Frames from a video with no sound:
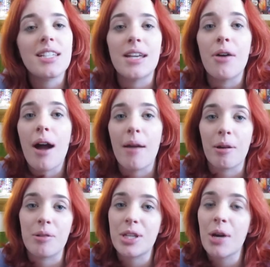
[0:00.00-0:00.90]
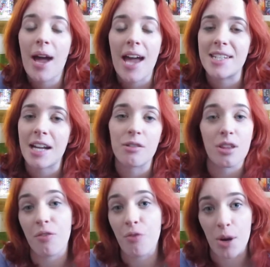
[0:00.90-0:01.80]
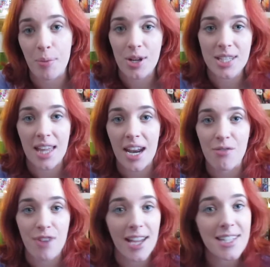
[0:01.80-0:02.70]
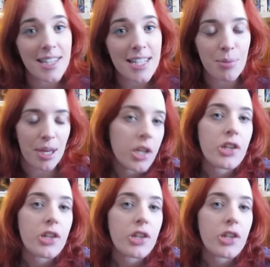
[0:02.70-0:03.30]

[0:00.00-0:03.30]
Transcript: So I'm going to go ahead and tell you the four books that I read this week.